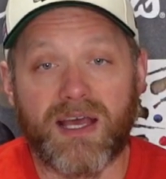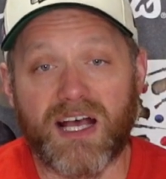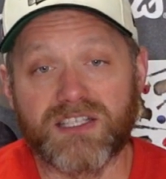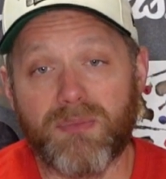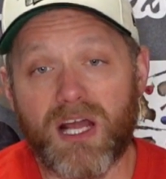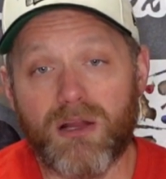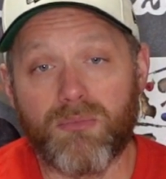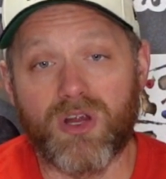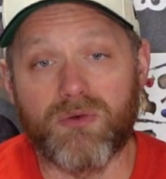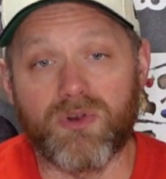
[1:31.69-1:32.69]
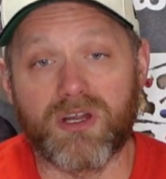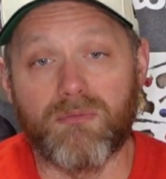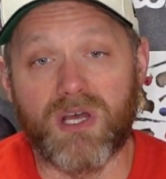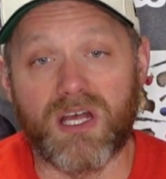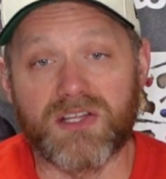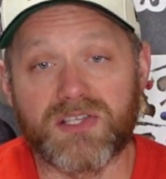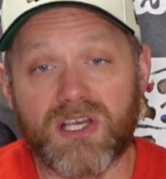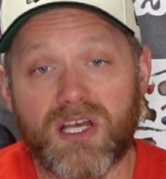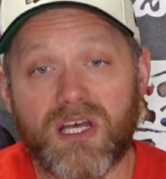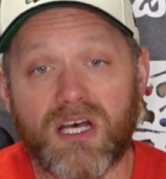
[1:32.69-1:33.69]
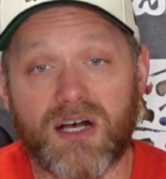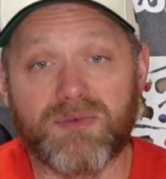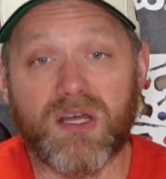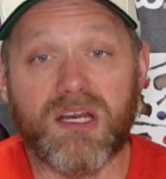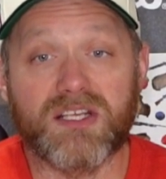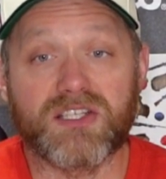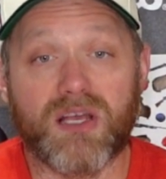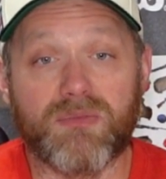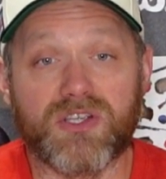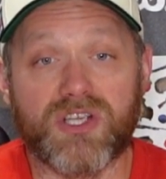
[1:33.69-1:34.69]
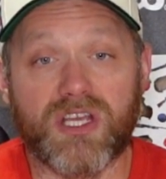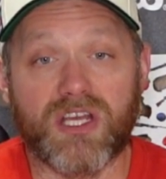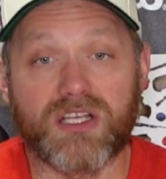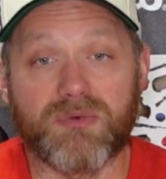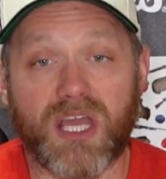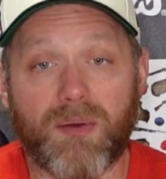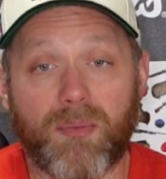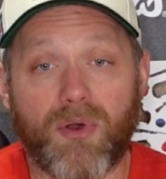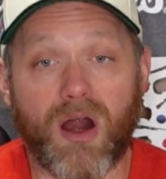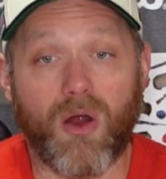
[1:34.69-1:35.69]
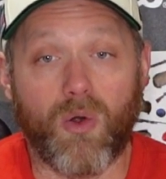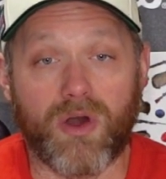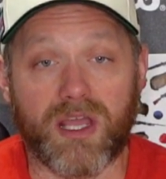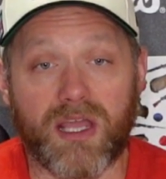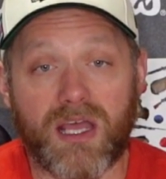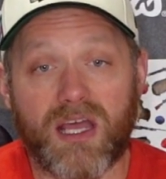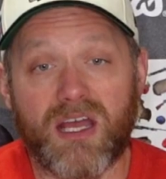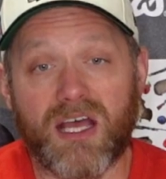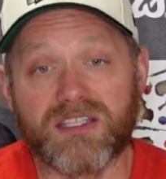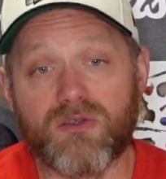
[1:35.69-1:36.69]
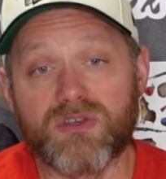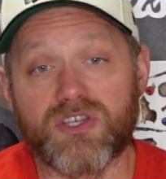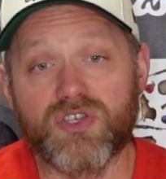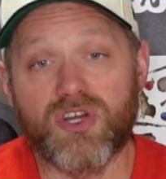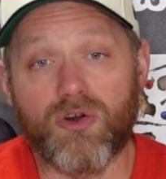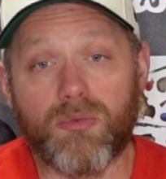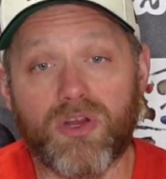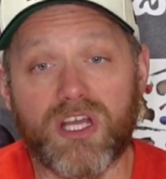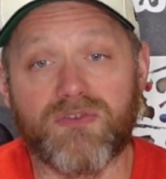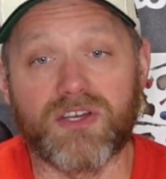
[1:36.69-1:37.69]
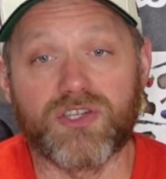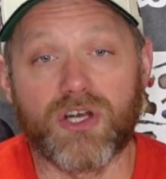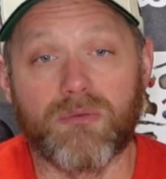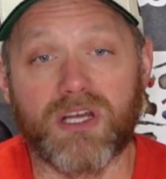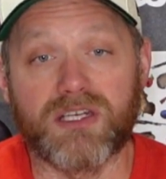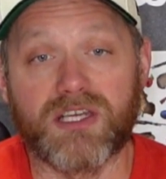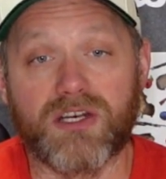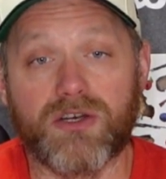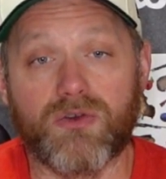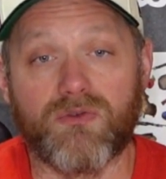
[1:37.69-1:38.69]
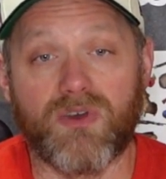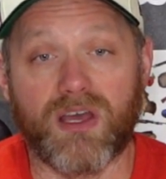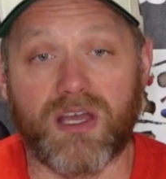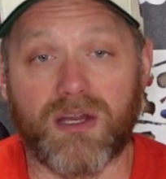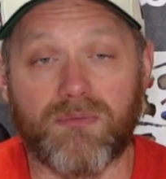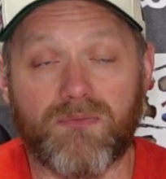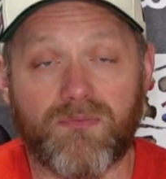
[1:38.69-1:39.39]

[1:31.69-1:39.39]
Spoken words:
As the Battle of Britain would commence, obtaining submachine guns became a priority as there was a general belief that Germany intended to invade.